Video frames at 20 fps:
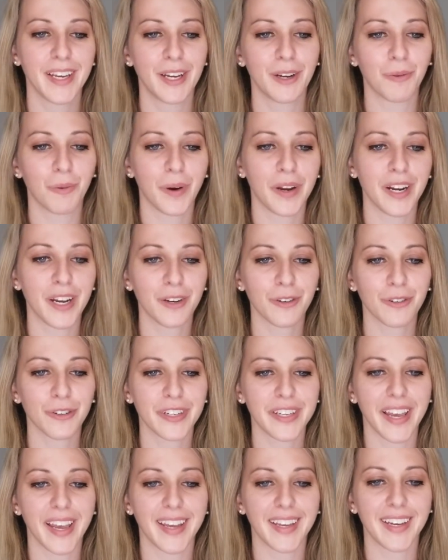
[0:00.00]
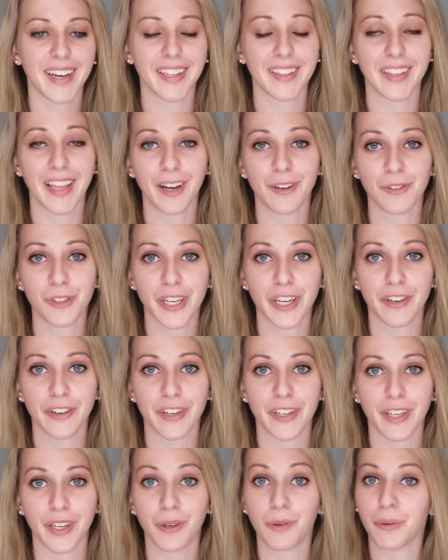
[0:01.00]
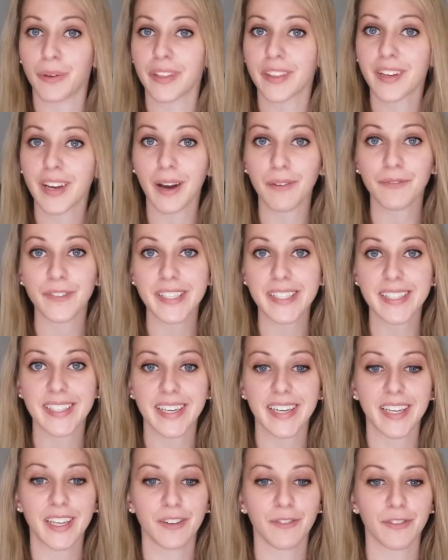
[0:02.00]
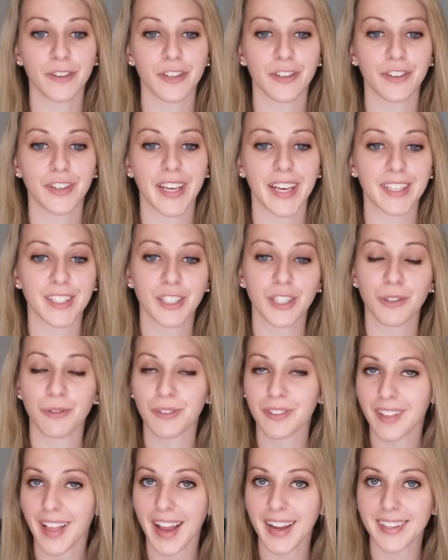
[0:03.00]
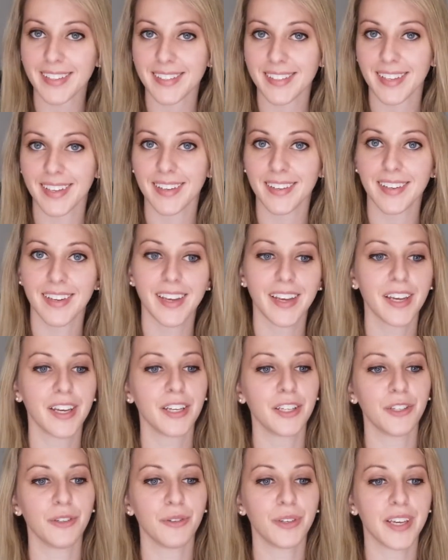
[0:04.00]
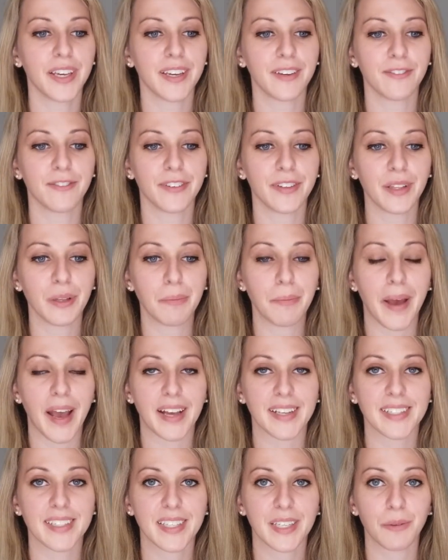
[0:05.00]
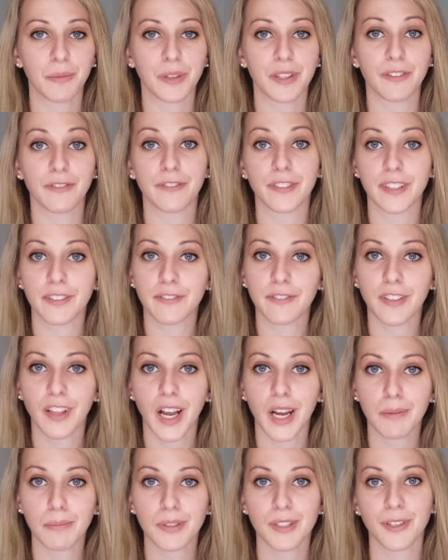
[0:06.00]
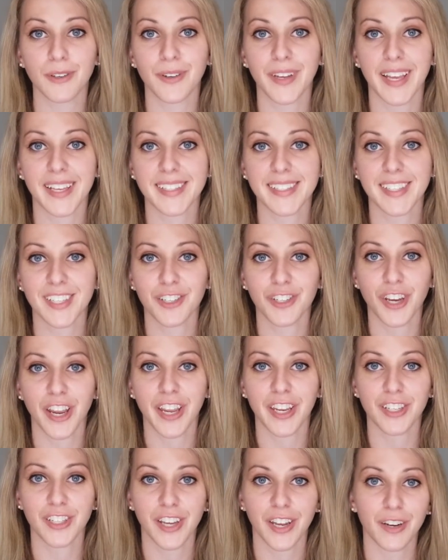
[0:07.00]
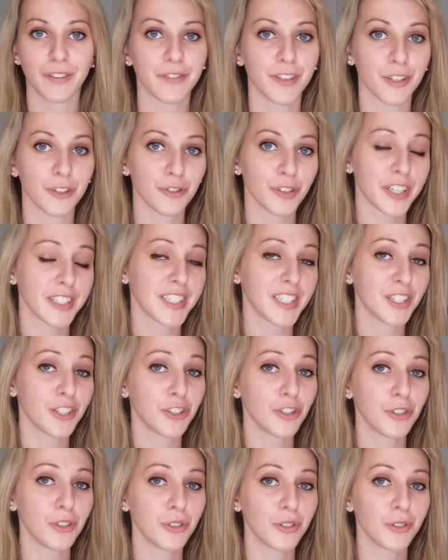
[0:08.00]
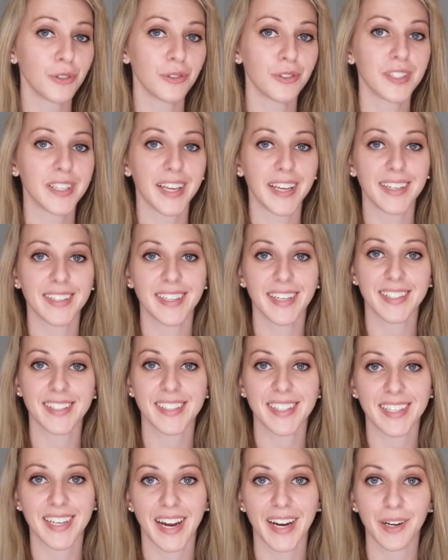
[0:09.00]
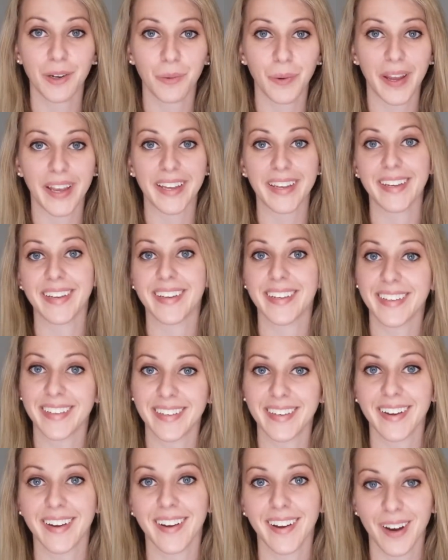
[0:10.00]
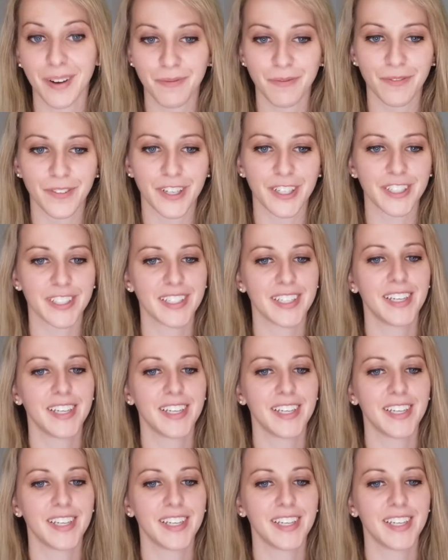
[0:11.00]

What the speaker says: Why not create a lounge area with comfy seating for your guests to relax in? You can fill a basket with flip-flops so guests can change out of their dressy shoes and dance the night away in comfort.